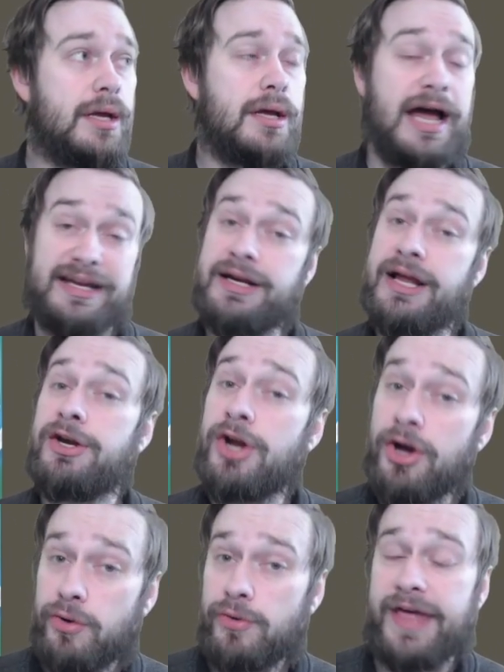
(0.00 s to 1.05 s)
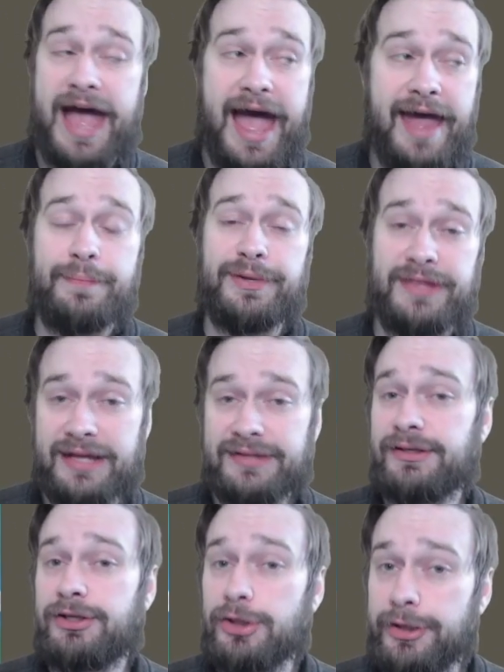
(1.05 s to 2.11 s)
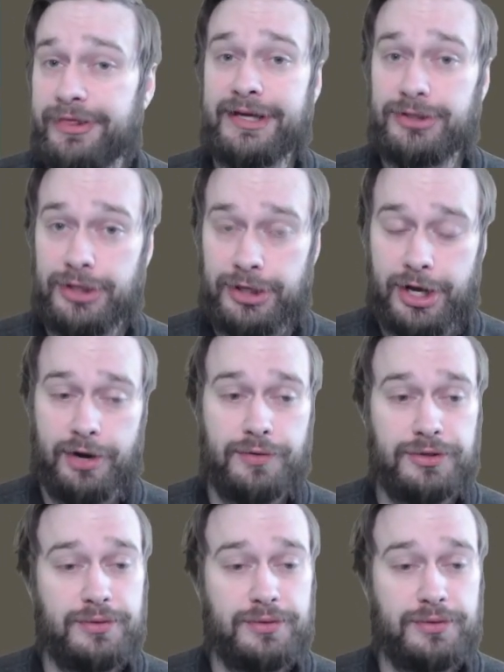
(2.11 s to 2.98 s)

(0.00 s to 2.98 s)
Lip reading: I did not know that, but that's a good thing to know.